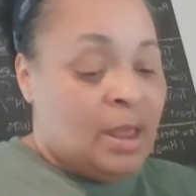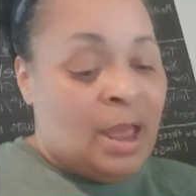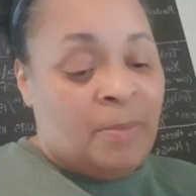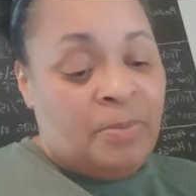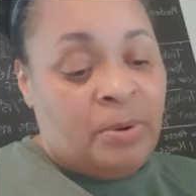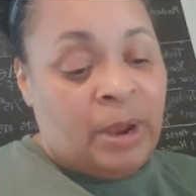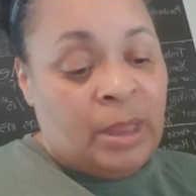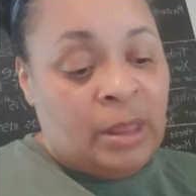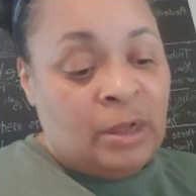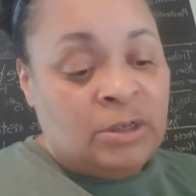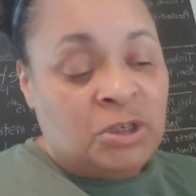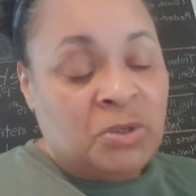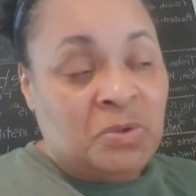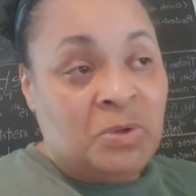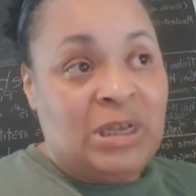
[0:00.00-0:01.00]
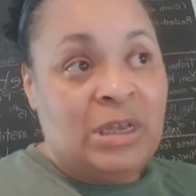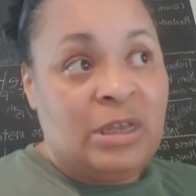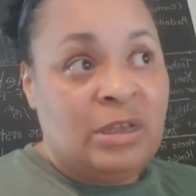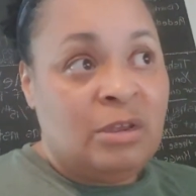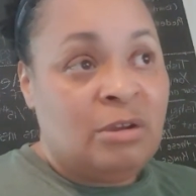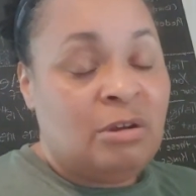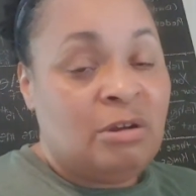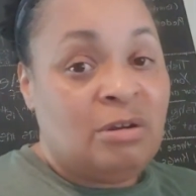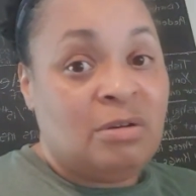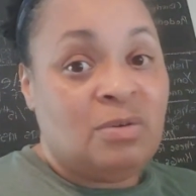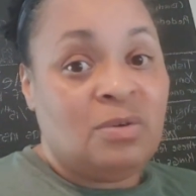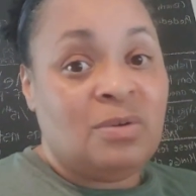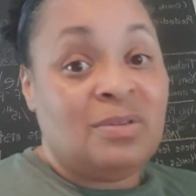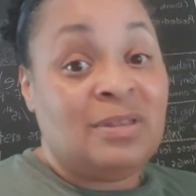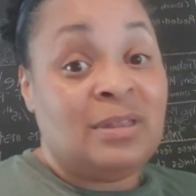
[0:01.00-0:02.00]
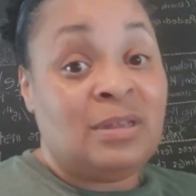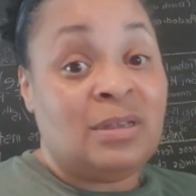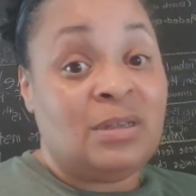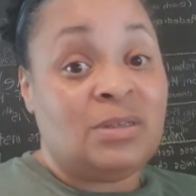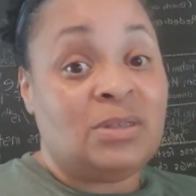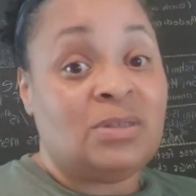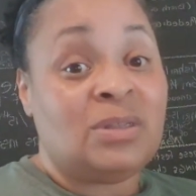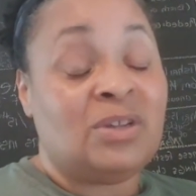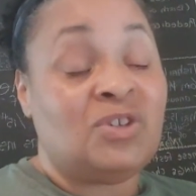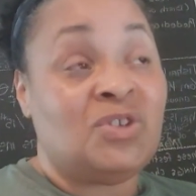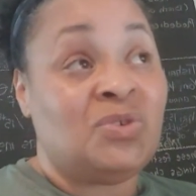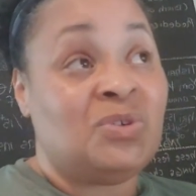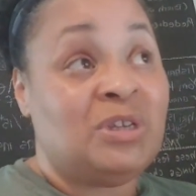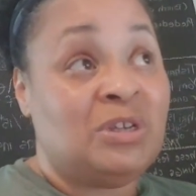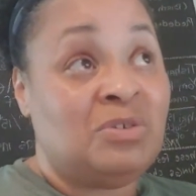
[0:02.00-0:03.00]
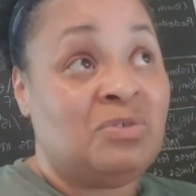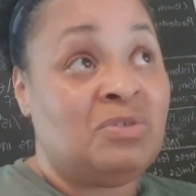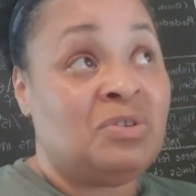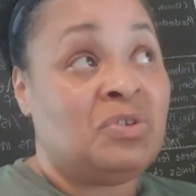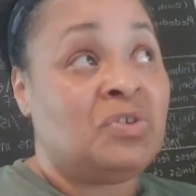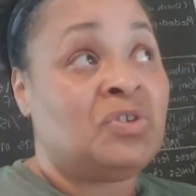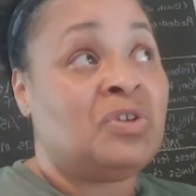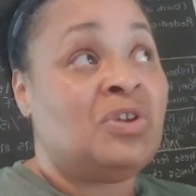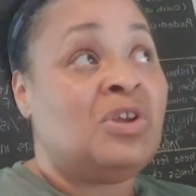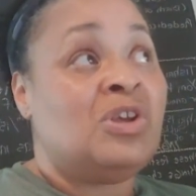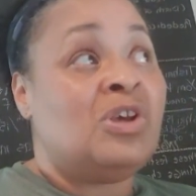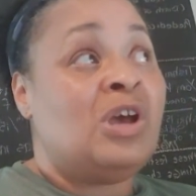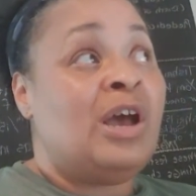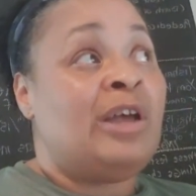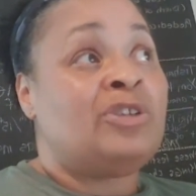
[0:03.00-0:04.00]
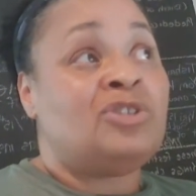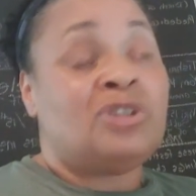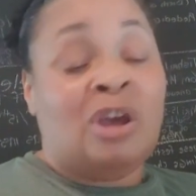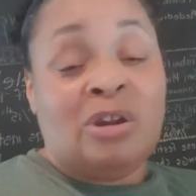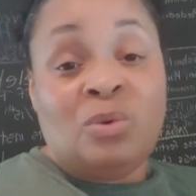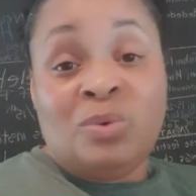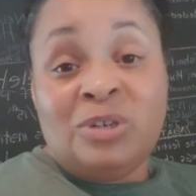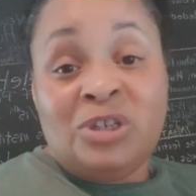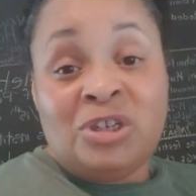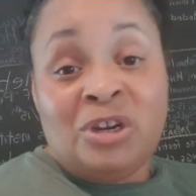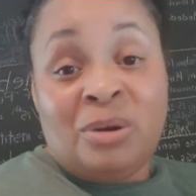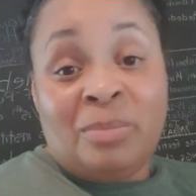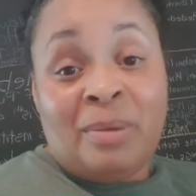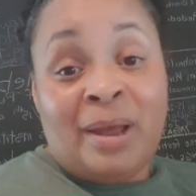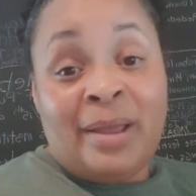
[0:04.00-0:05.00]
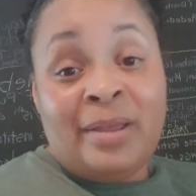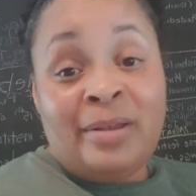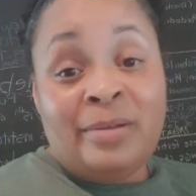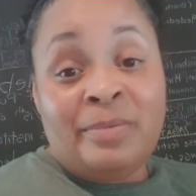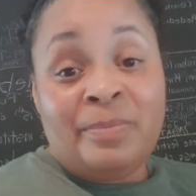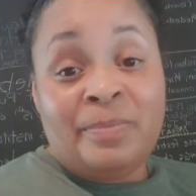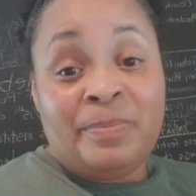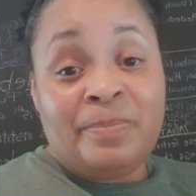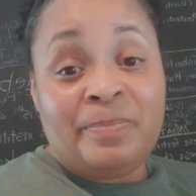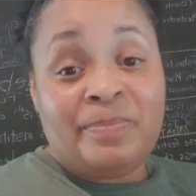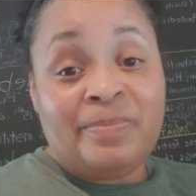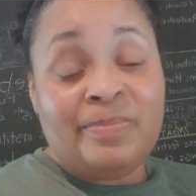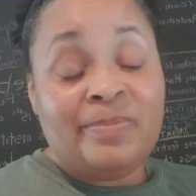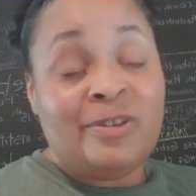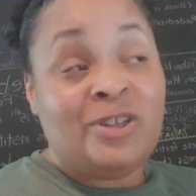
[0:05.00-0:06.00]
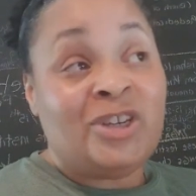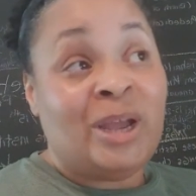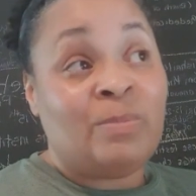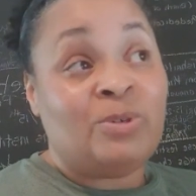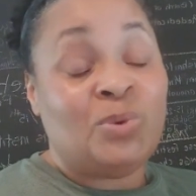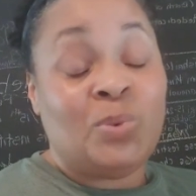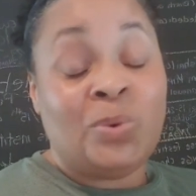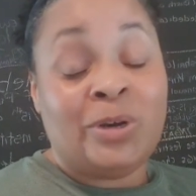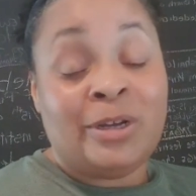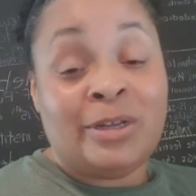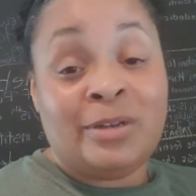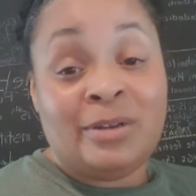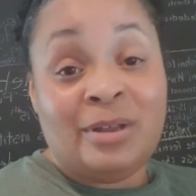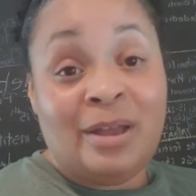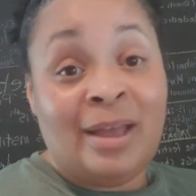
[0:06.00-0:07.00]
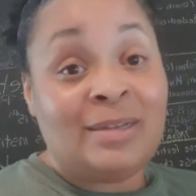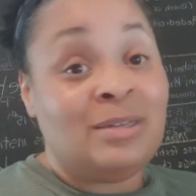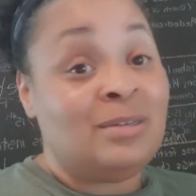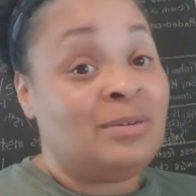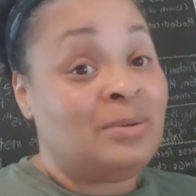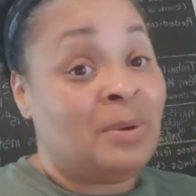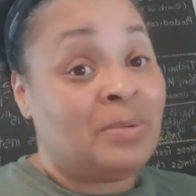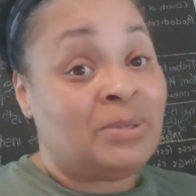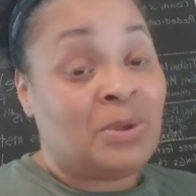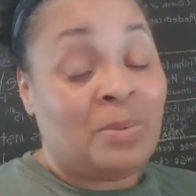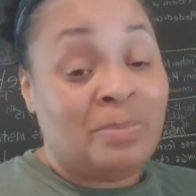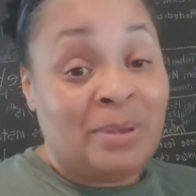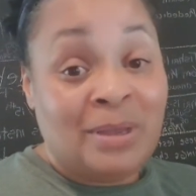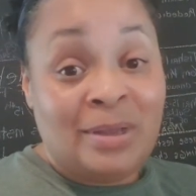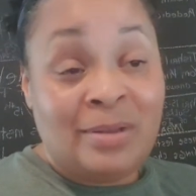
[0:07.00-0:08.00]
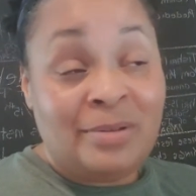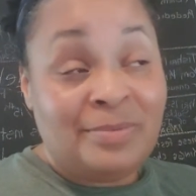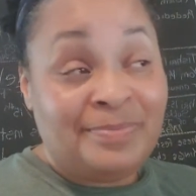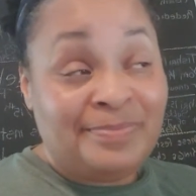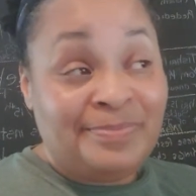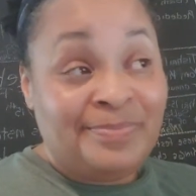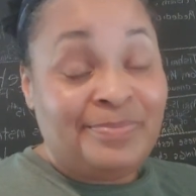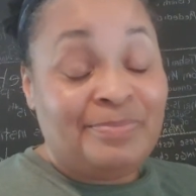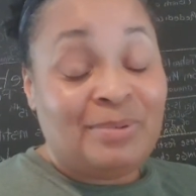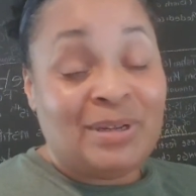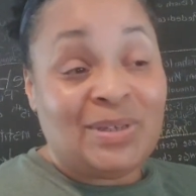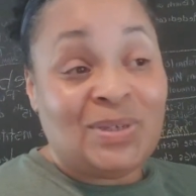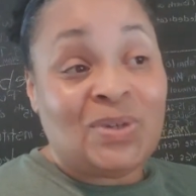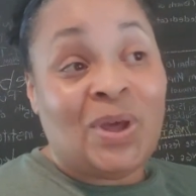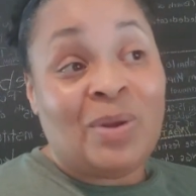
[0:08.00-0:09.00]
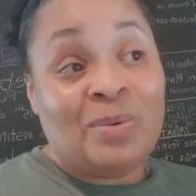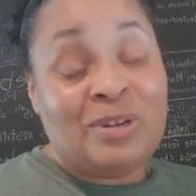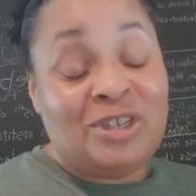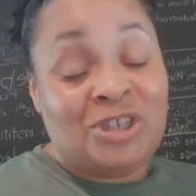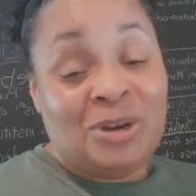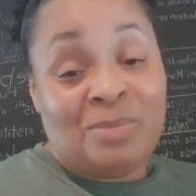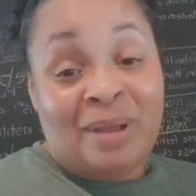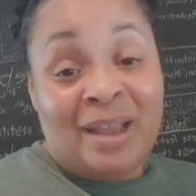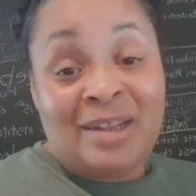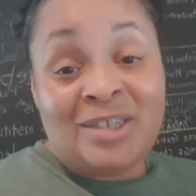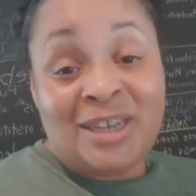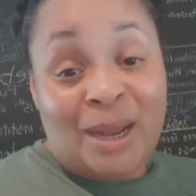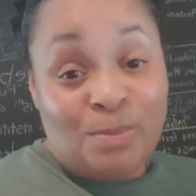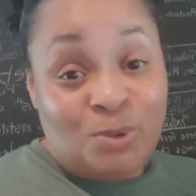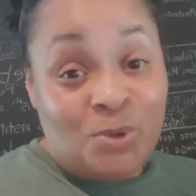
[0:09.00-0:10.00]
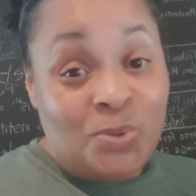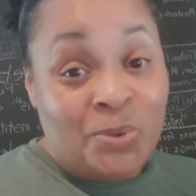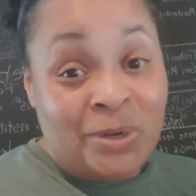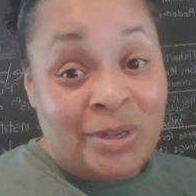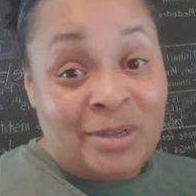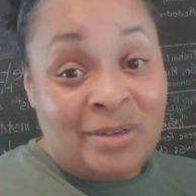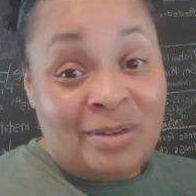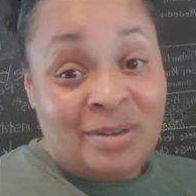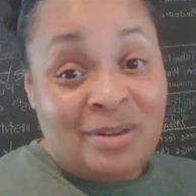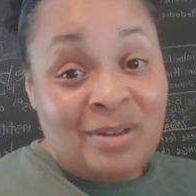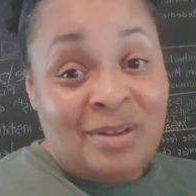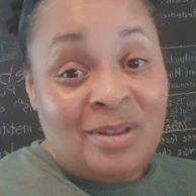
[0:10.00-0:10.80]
i pray that you hear this that you hear this I started with Jeremiah chapter 1. I didn't know I was going to be here, but I started with Jeremiah chapter 1,